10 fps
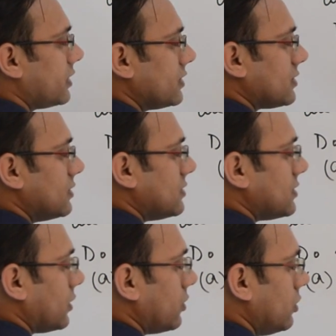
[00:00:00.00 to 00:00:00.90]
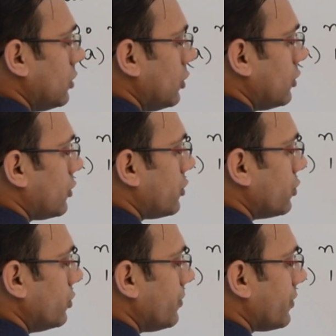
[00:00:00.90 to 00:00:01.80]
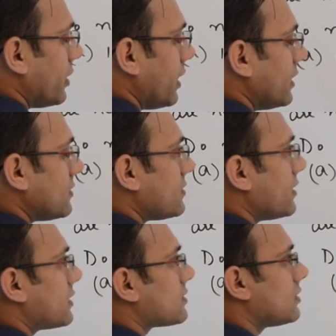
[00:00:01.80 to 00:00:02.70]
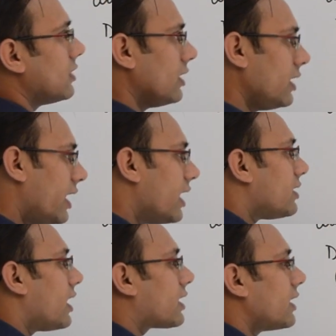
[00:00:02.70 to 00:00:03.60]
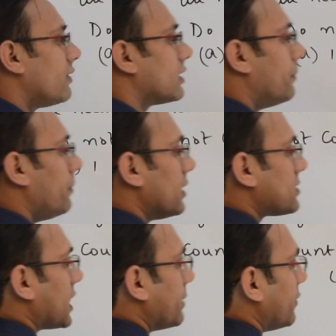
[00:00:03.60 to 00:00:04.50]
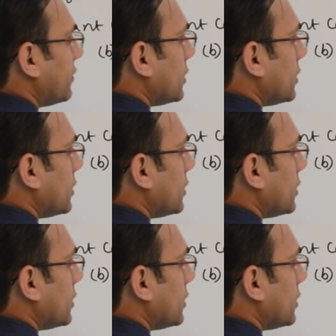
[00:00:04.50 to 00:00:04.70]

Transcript: It is zero, two and six, and they are giving the burst time of